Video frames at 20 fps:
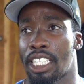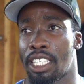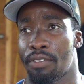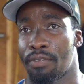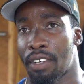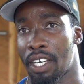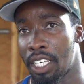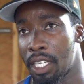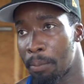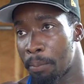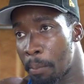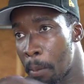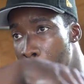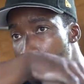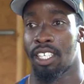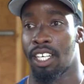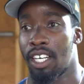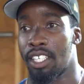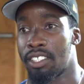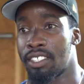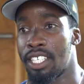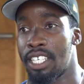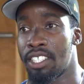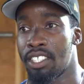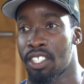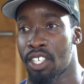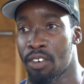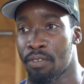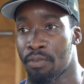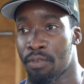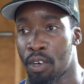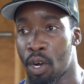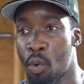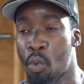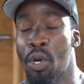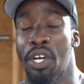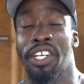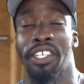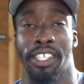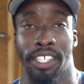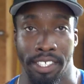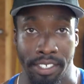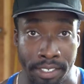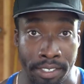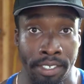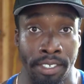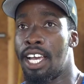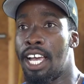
developed a sense of awareness.